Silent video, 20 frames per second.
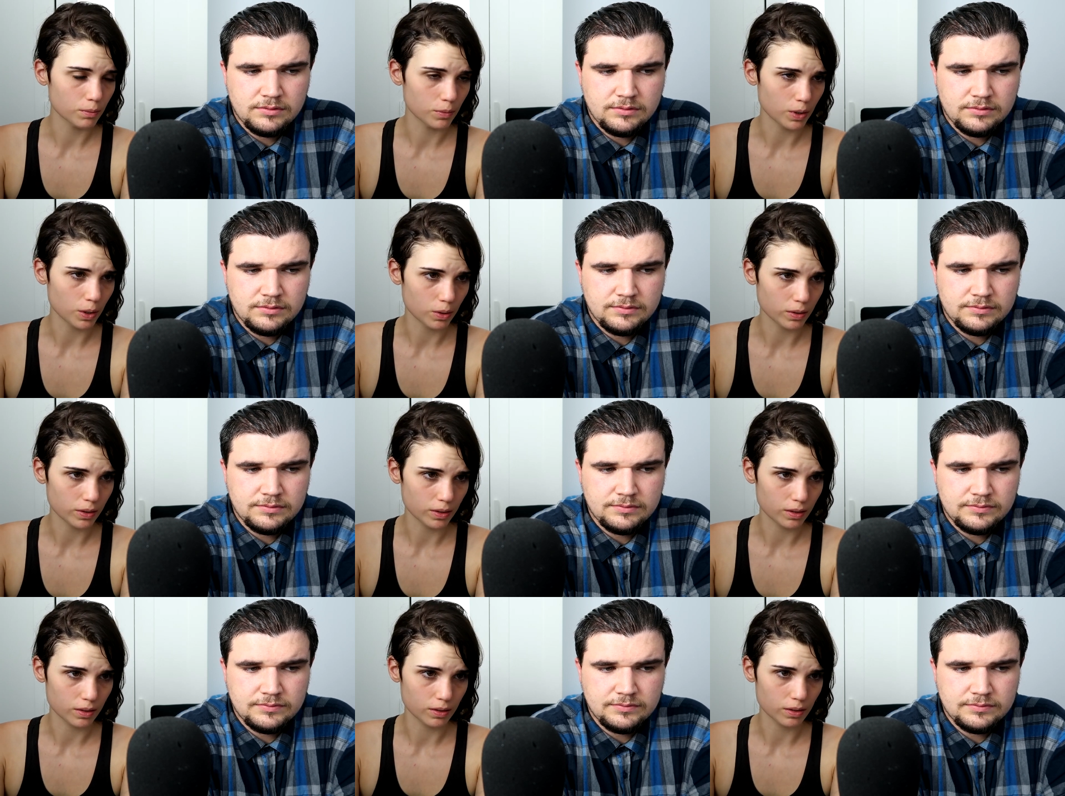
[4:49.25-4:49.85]

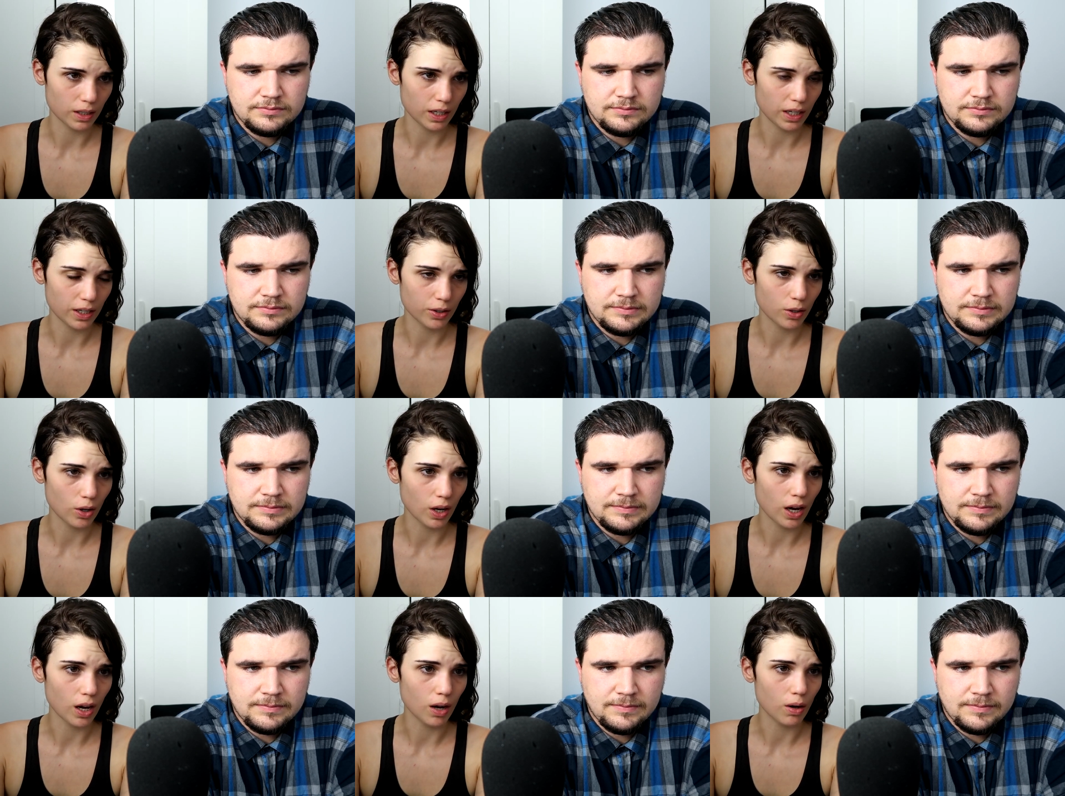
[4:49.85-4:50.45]
Speaker 1: but I
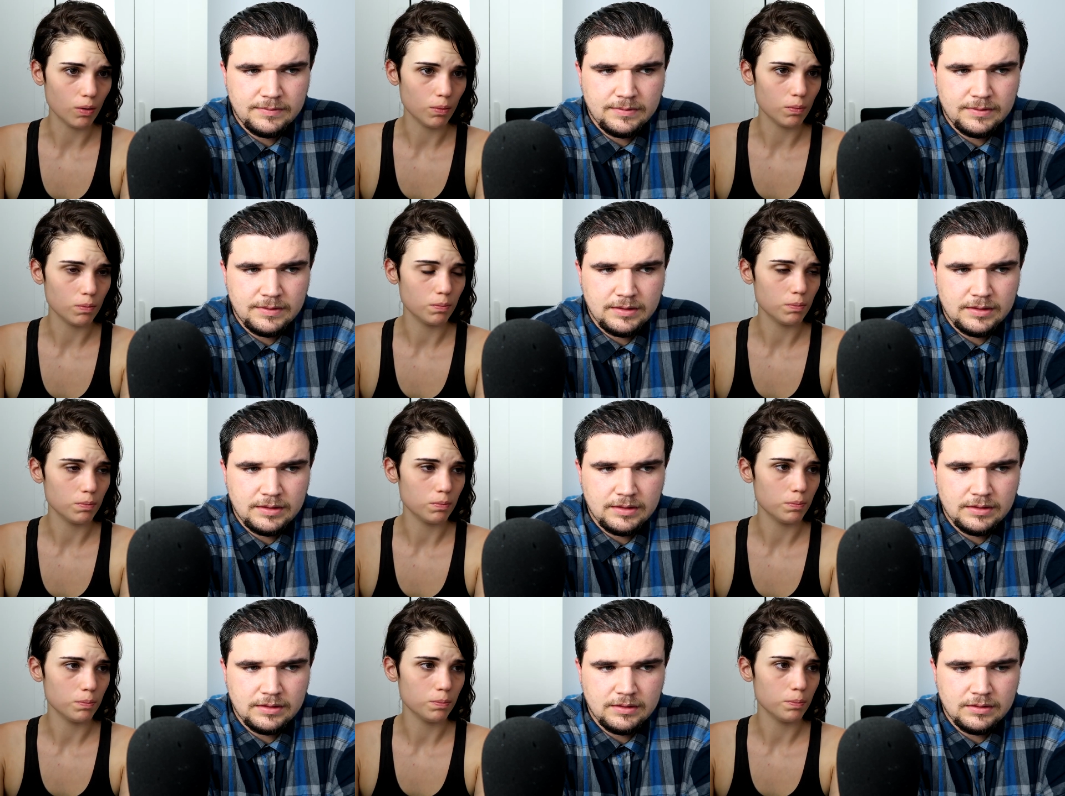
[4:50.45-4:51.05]
know how
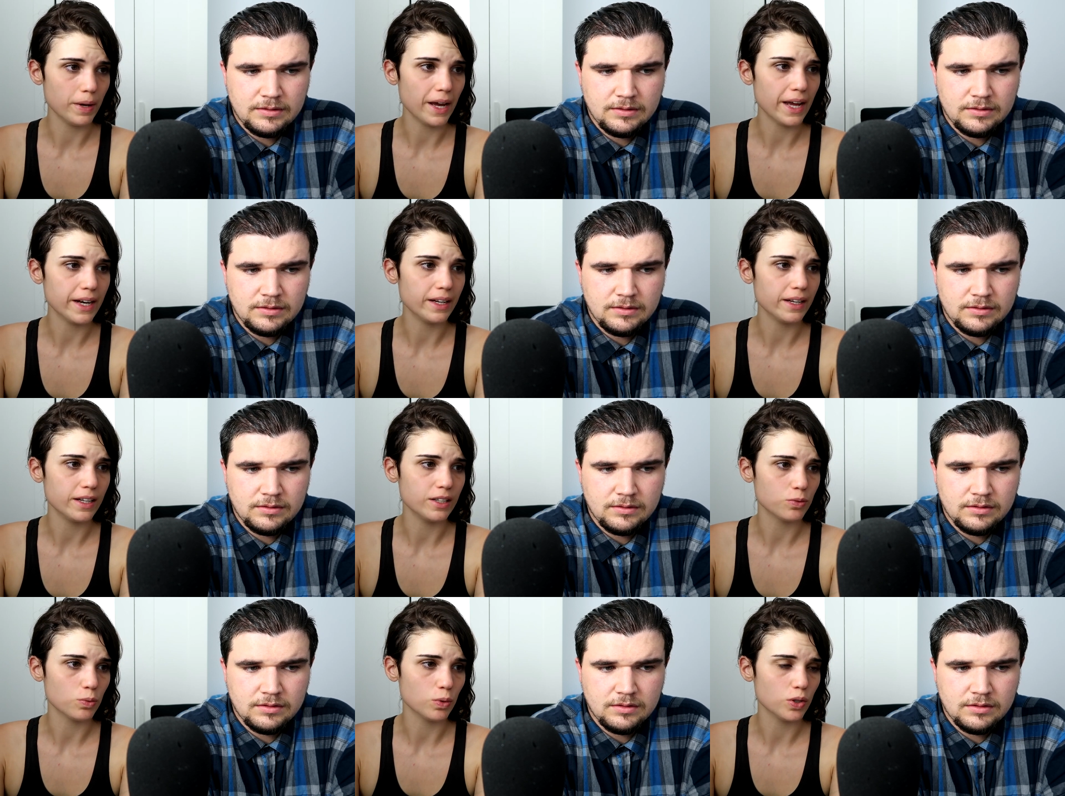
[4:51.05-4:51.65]
bad
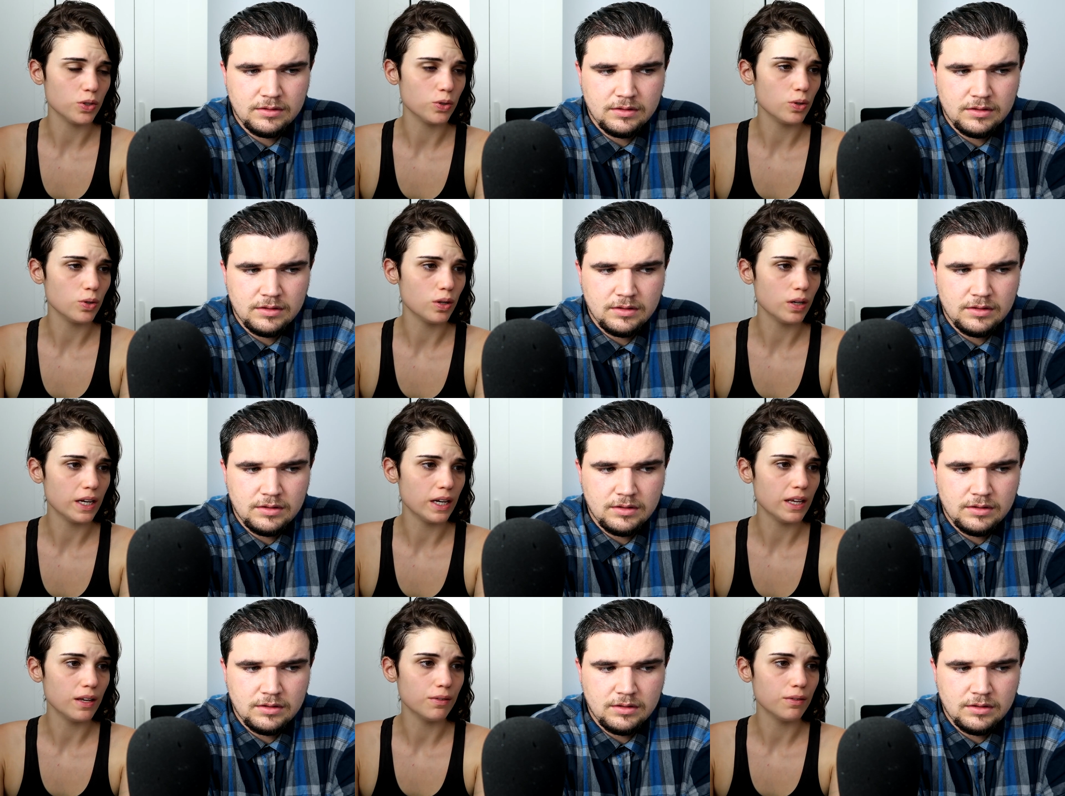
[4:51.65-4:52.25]
it is when you
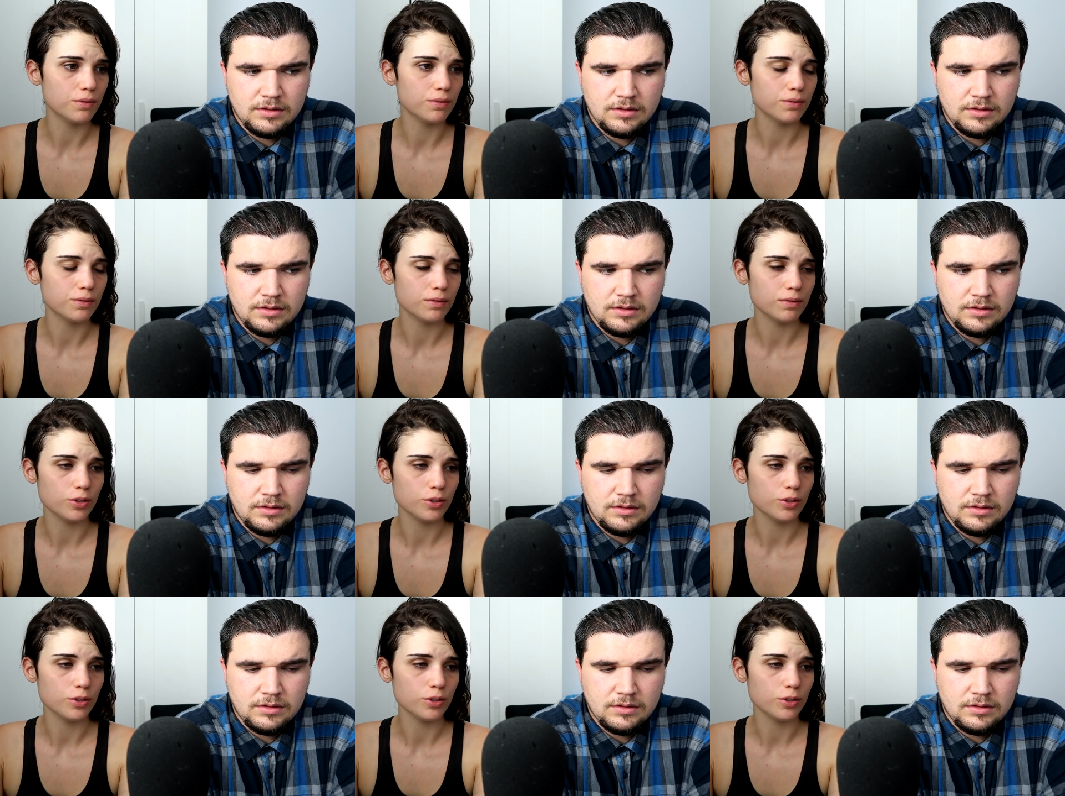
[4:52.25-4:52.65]
live